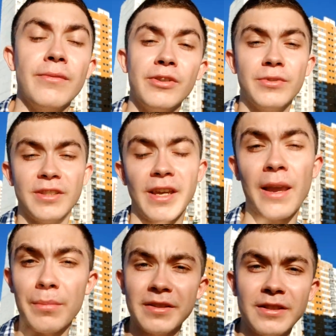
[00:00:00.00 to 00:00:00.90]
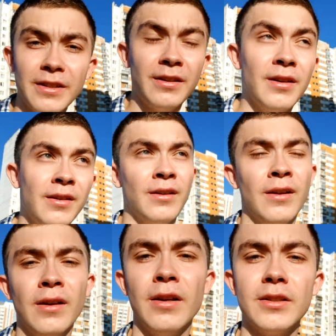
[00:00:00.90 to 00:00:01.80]
even with the embassy,
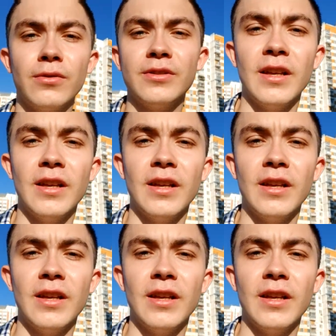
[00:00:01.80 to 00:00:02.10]
so it's